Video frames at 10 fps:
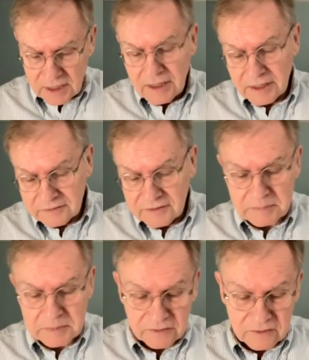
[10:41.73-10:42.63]

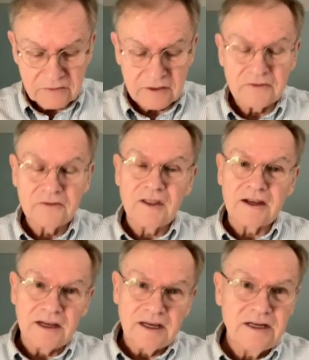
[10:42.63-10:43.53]
except in the sense that
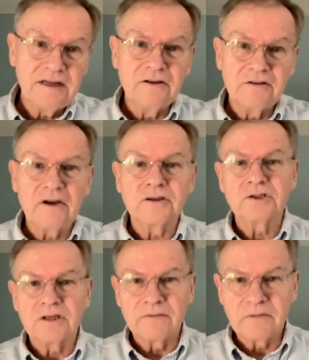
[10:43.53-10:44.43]
any
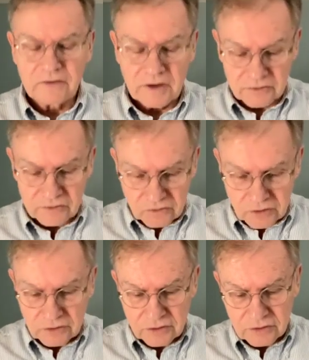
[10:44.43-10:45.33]
discussion of sex,
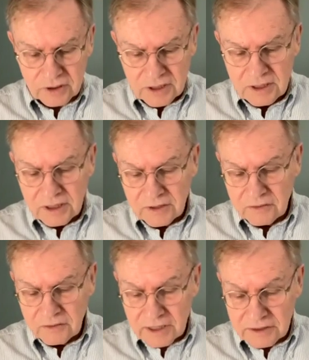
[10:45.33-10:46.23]
gender in the
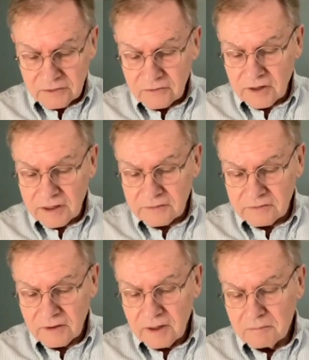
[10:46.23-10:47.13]
United
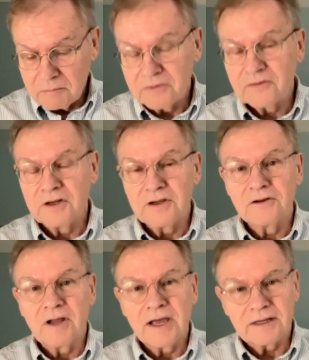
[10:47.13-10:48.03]
States must
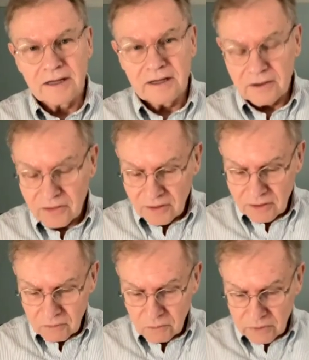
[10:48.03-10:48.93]
deal at length
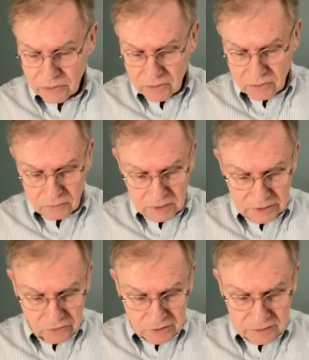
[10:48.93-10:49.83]
with
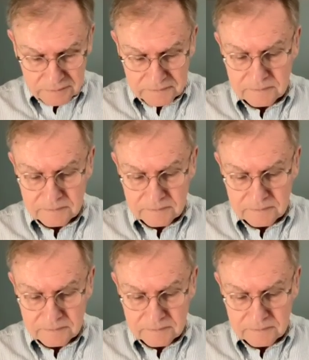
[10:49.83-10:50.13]
religion.